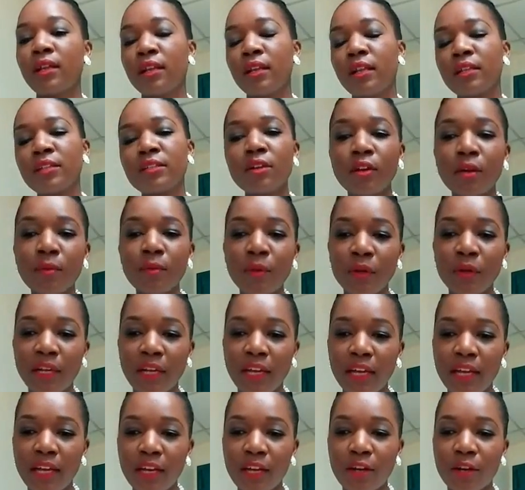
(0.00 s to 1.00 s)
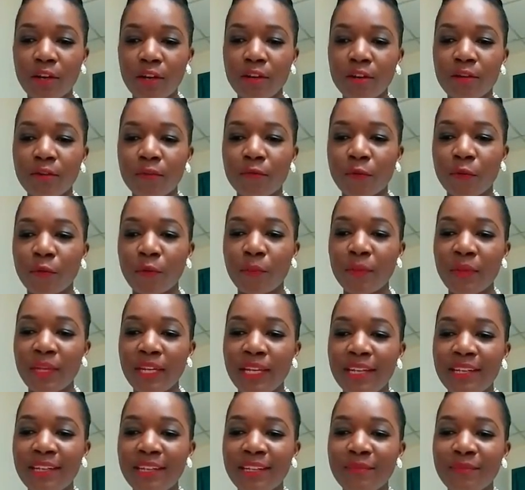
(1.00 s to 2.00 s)
Let's talk about anger for a
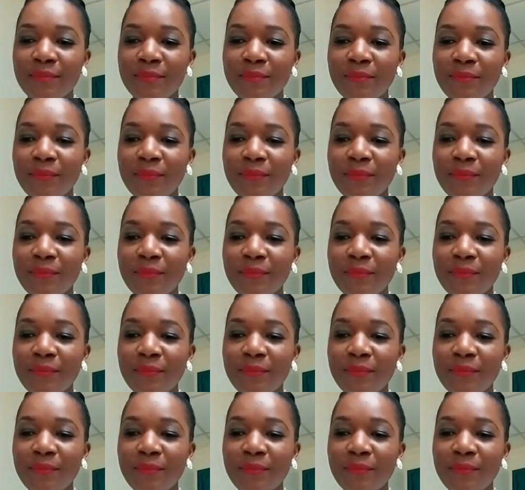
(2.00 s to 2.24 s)
minute.